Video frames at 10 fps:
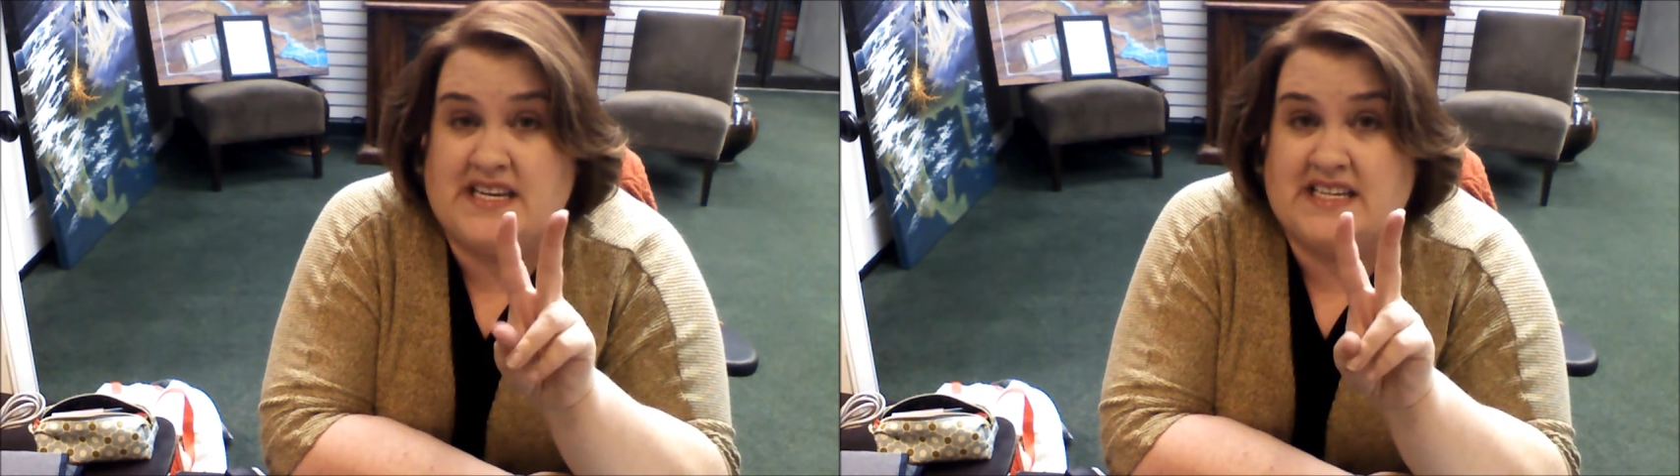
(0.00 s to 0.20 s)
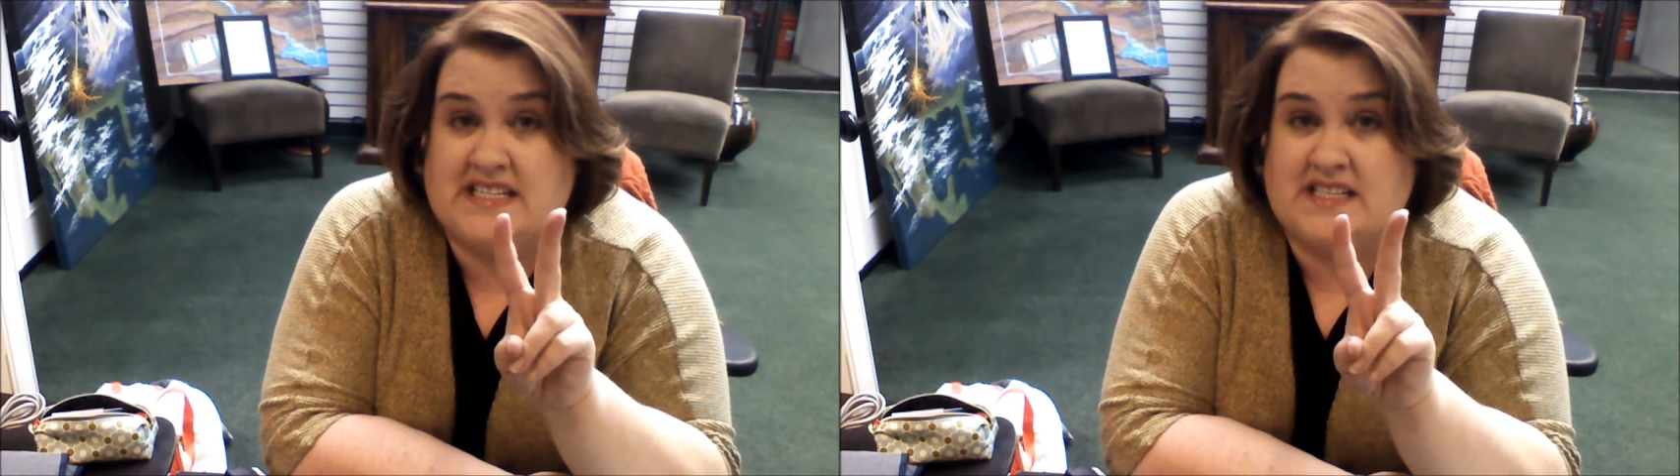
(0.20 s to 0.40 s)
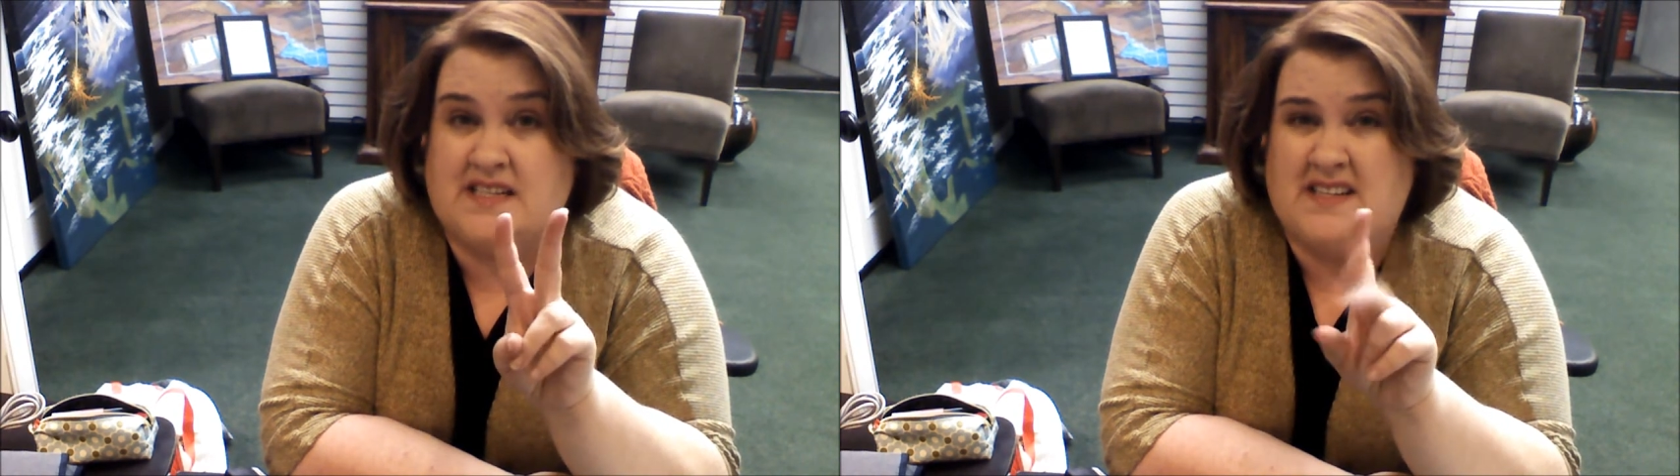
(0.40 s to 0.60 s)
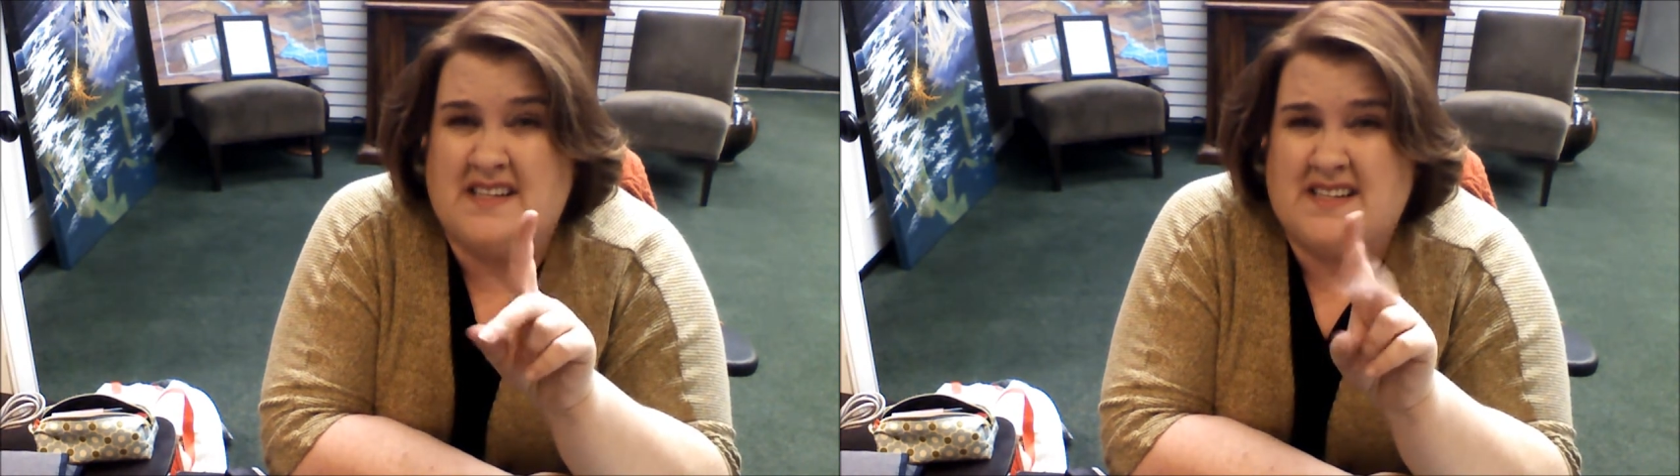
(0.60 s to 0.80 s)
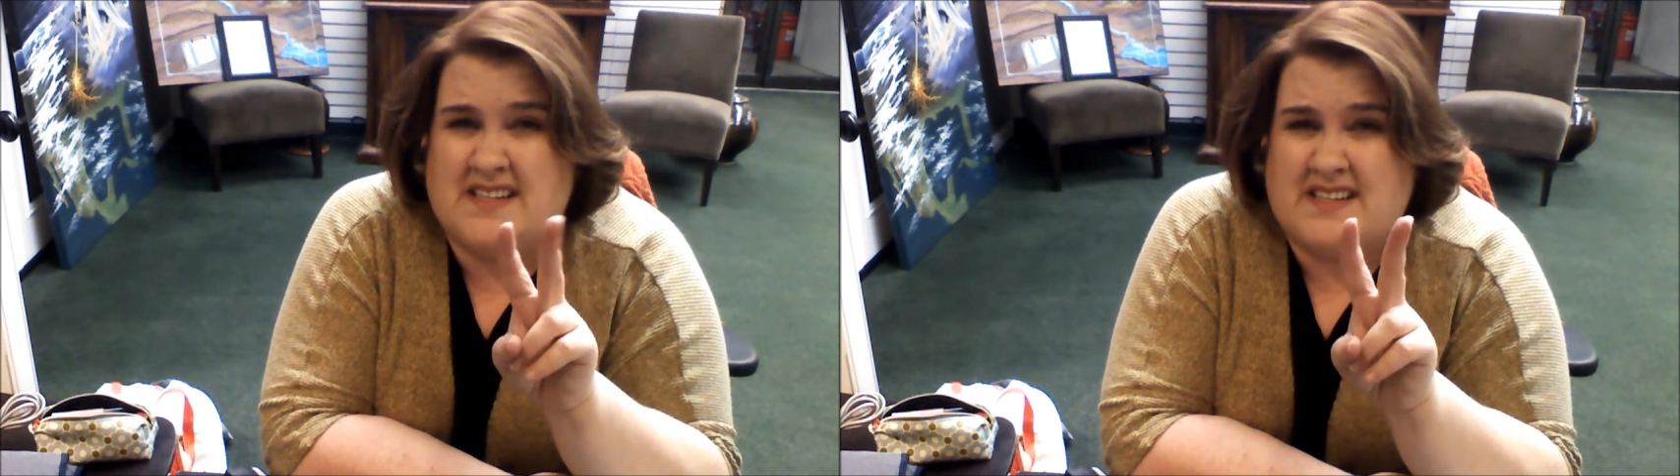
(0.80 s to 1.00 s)
in
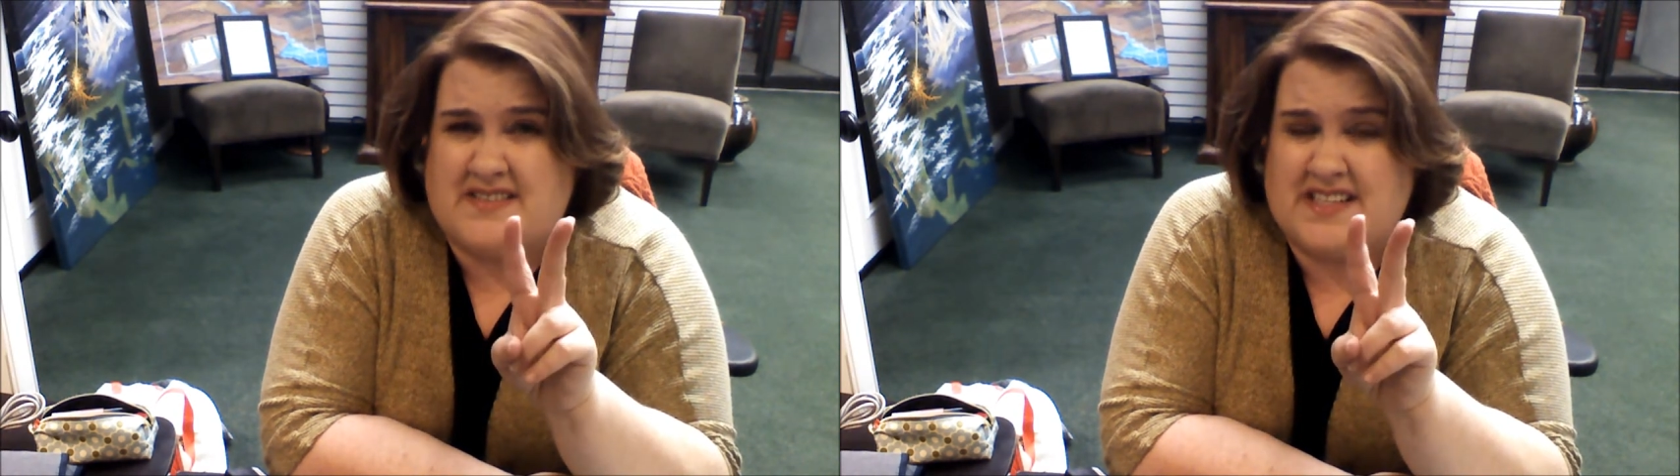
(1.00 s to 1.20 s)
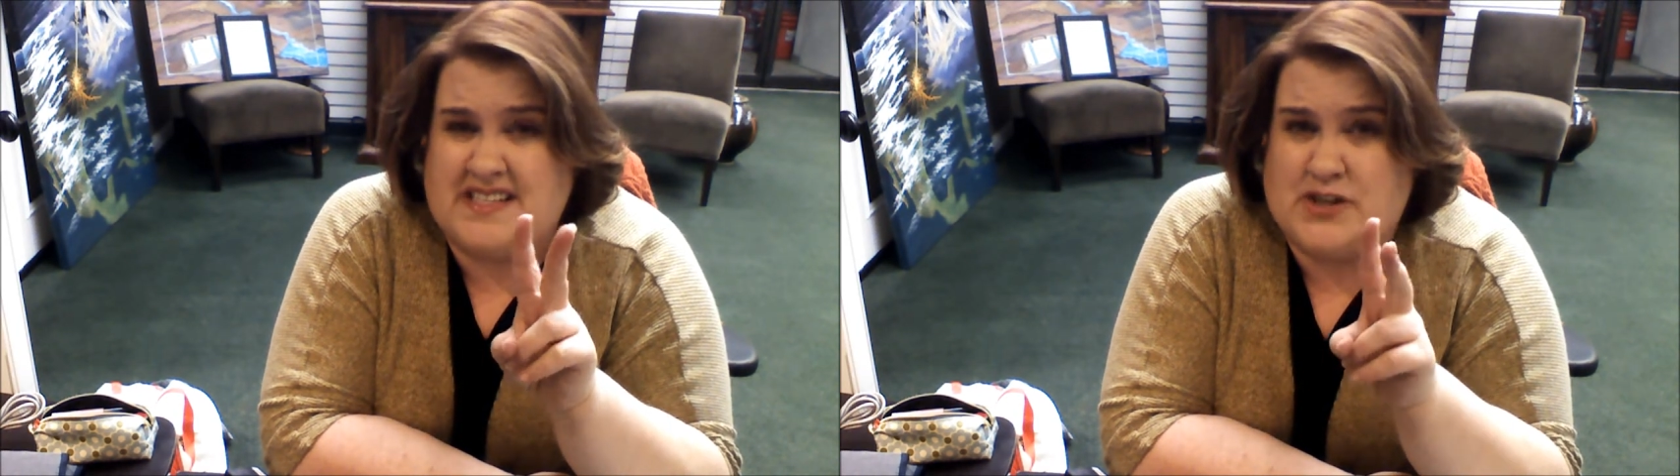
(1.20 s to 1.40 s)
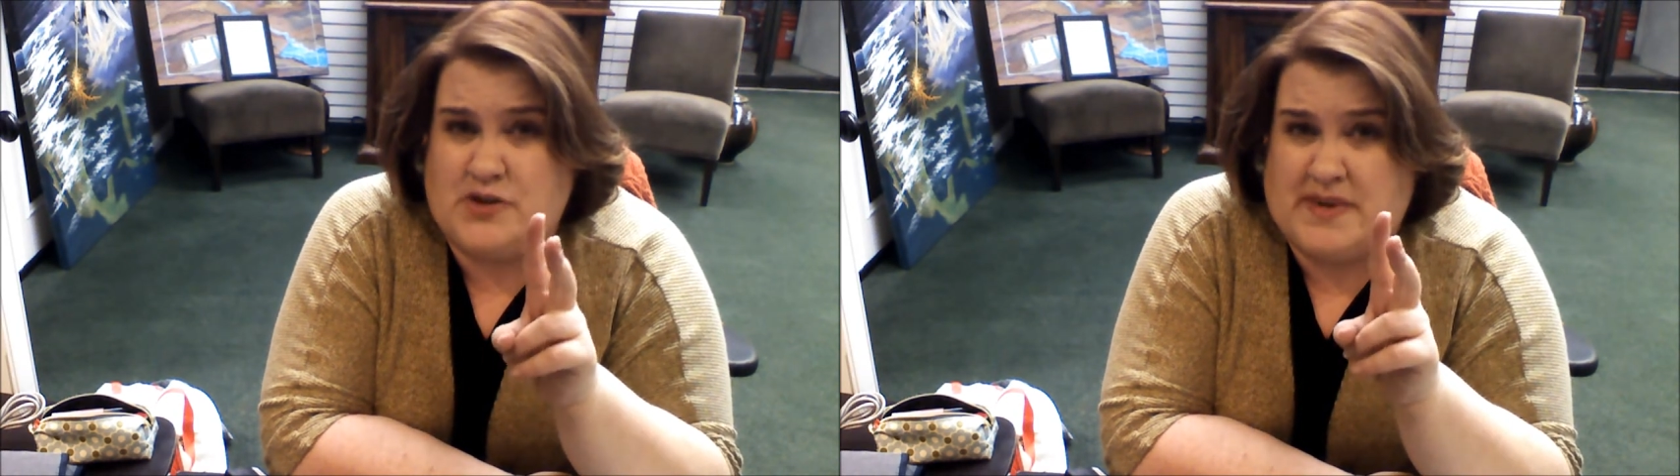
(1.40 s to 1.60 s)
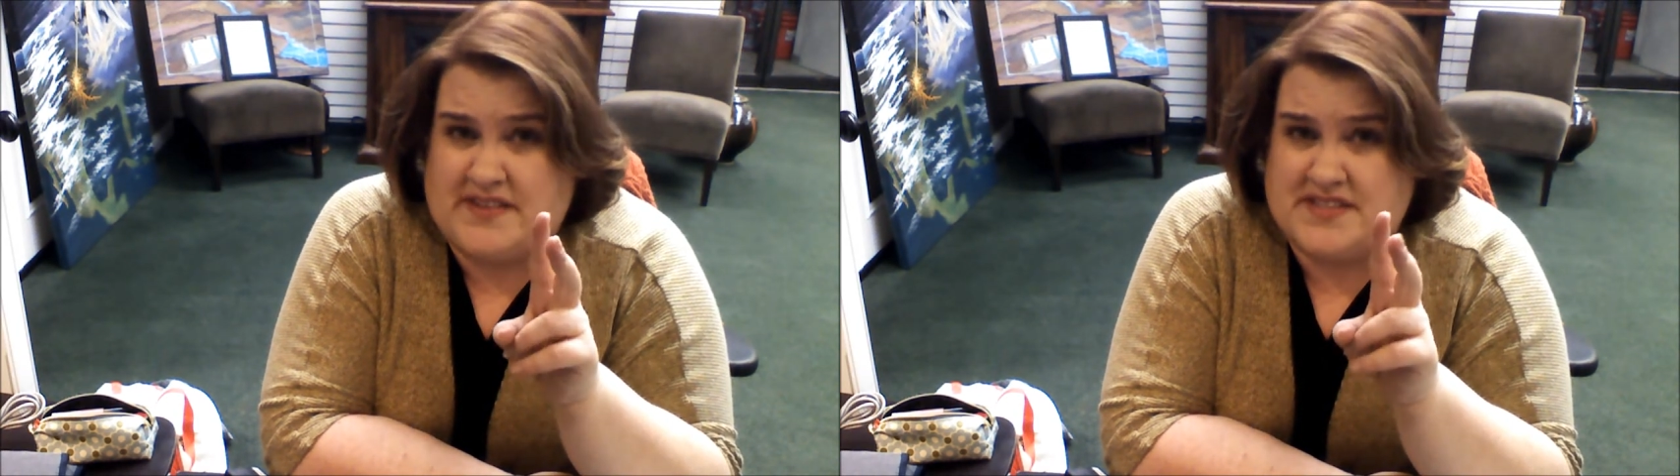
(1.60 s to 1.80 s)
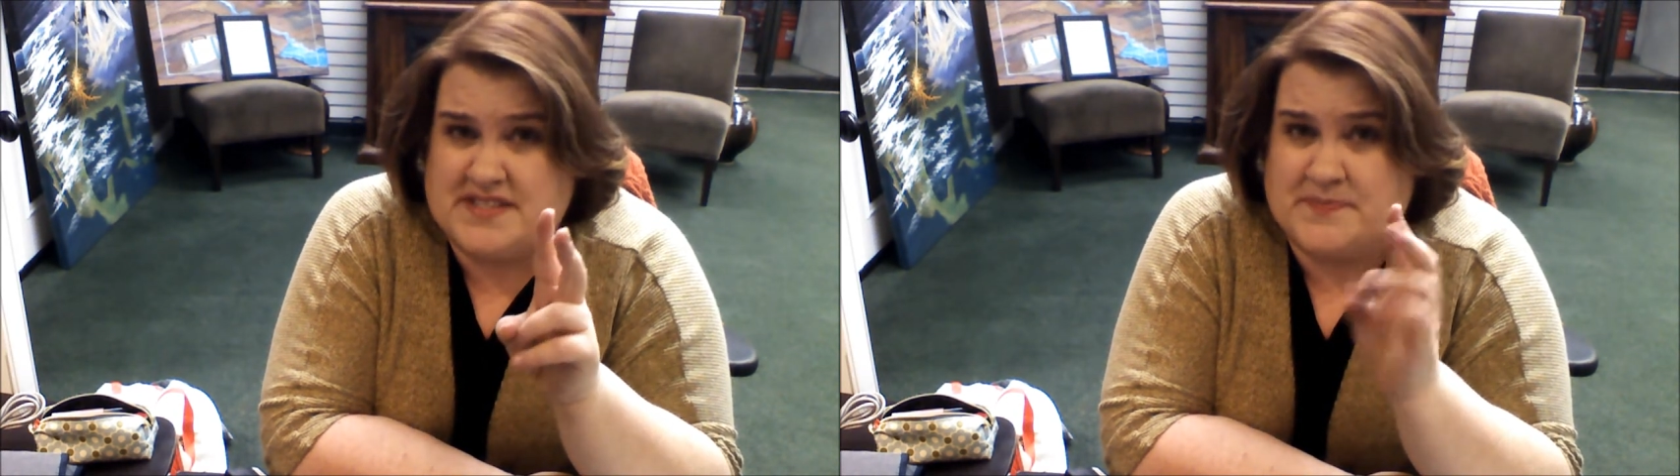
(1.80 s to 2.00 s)
really 2
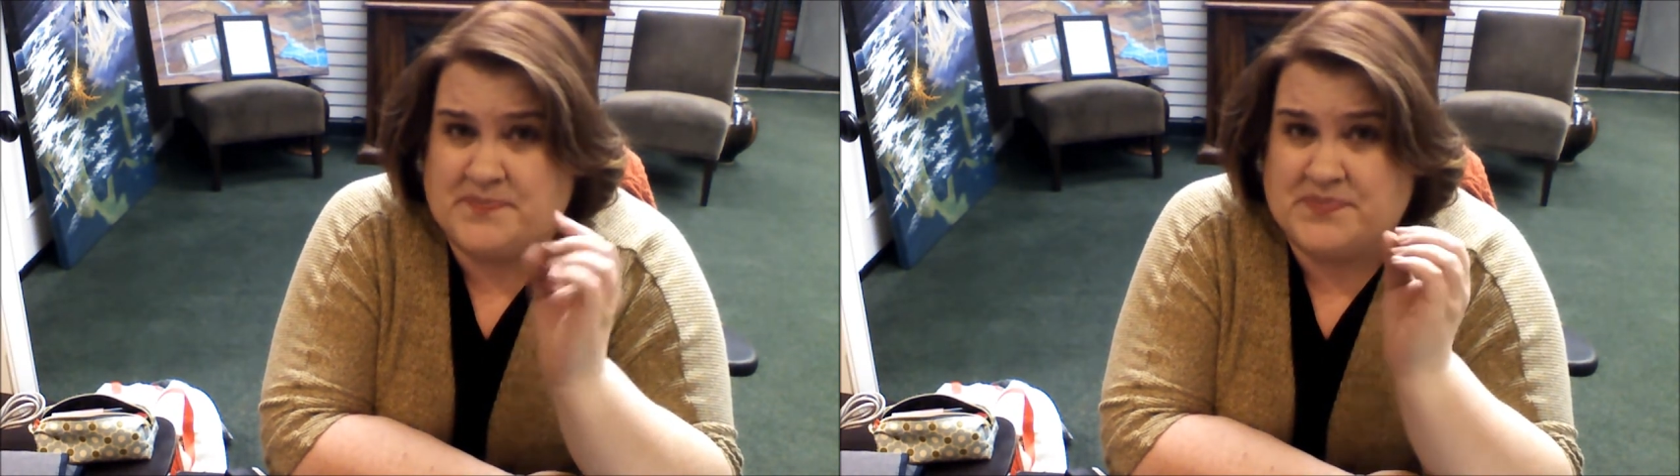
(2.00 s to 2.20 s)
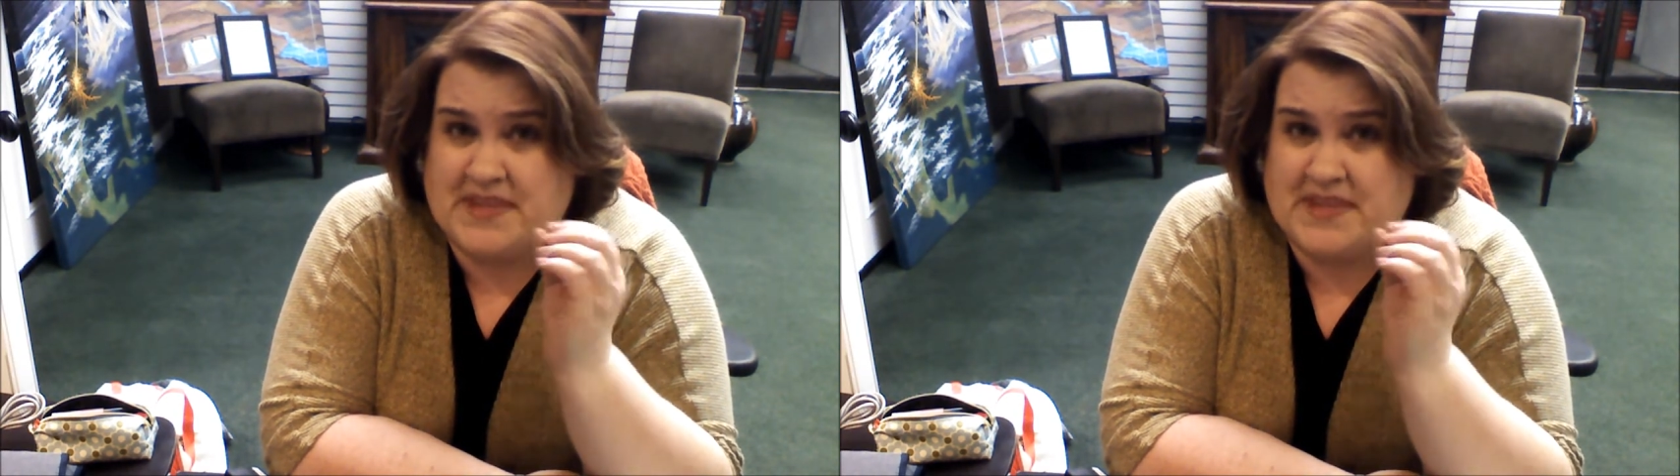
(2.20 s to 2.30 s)
months.